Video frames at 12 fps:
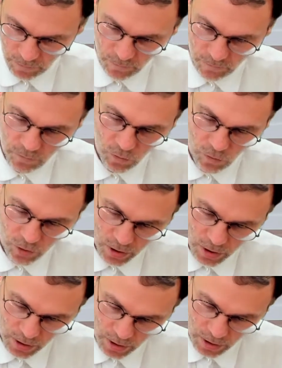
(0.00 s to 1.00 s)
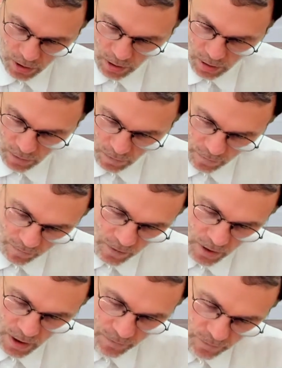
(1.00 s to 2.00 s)
4,
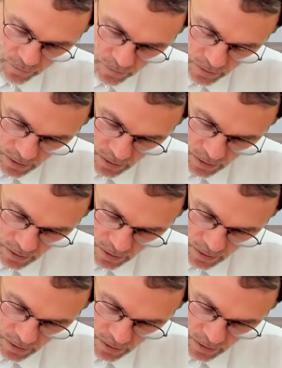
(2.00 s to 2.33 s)
5,